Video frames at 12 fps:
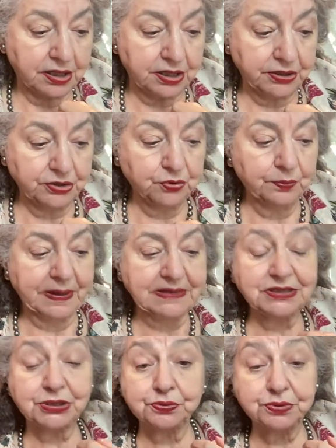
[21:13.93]
you
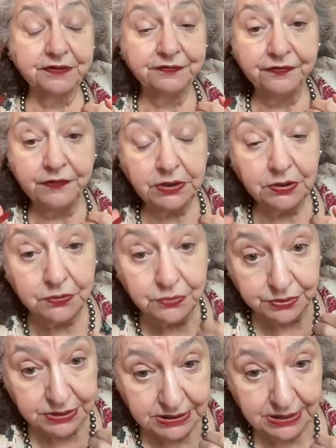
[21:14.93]
must
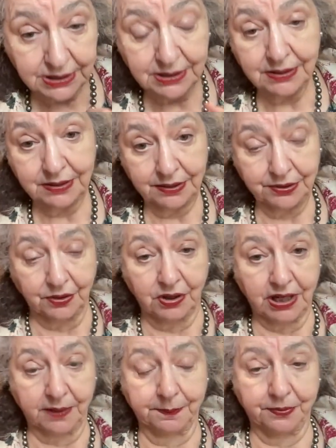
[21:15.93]
refute your
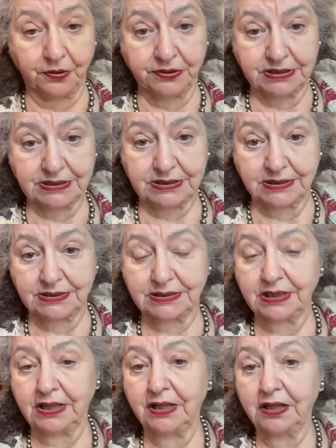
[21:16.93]
hypothesis.
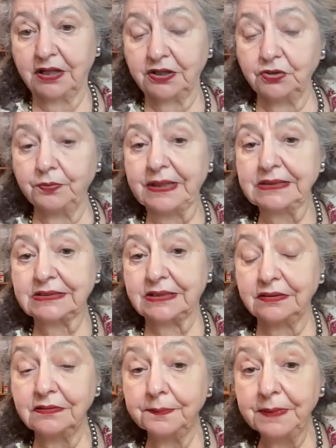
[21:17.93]
You must
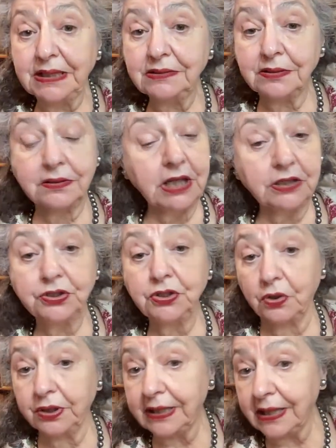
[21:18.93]
admit that
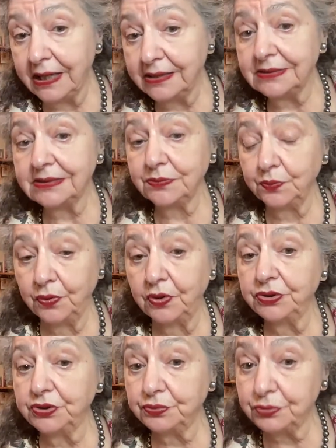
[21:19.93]
your guess
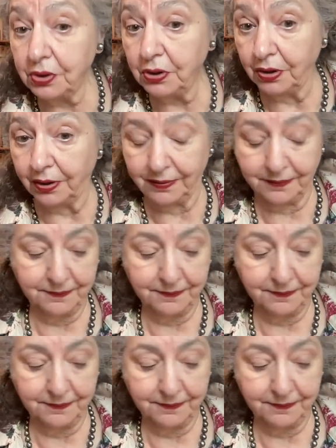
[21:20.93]
was wrong.